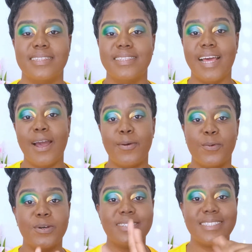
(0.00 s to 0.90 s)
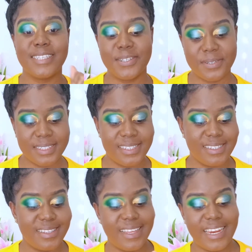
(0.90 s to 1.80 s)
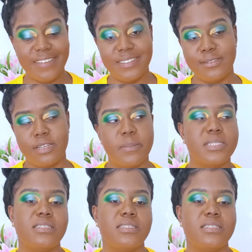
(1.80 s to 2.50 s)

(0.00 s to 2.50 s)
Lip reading: Now, one secret that I've discovered, I mean,